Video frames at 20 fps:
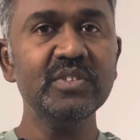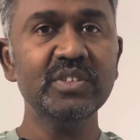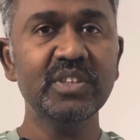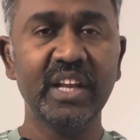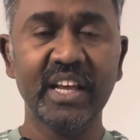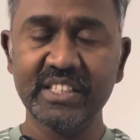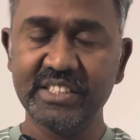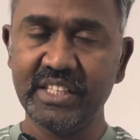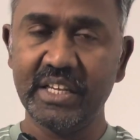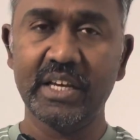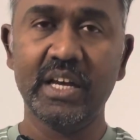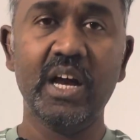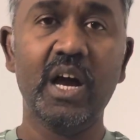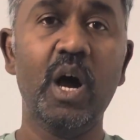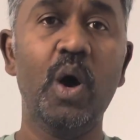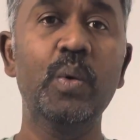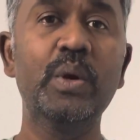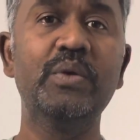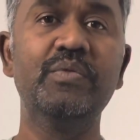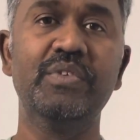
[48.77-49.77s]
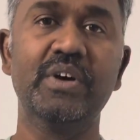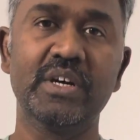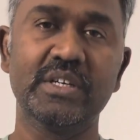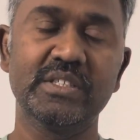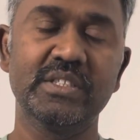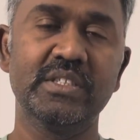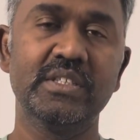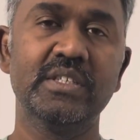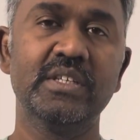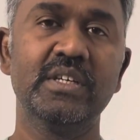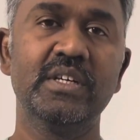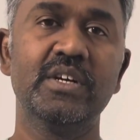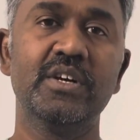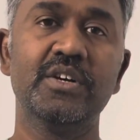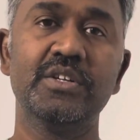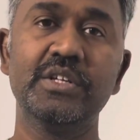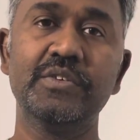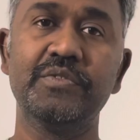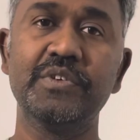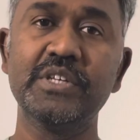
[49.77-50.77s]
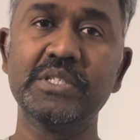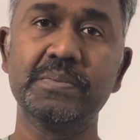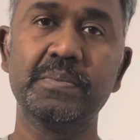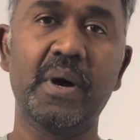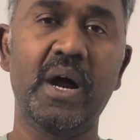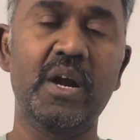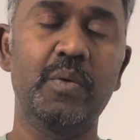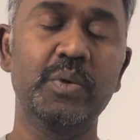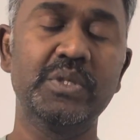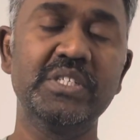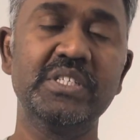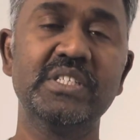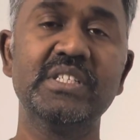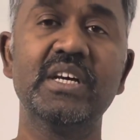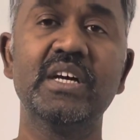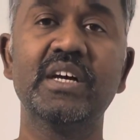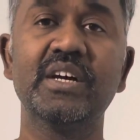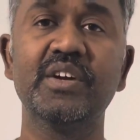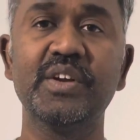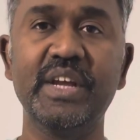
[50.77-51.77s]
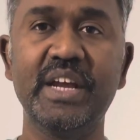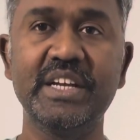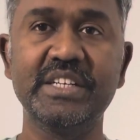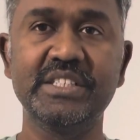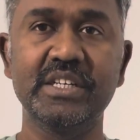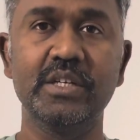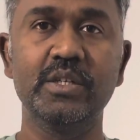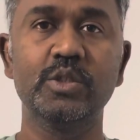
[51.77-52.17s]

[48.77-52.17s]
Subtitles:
Next thing, how it works. The first part, which is creation.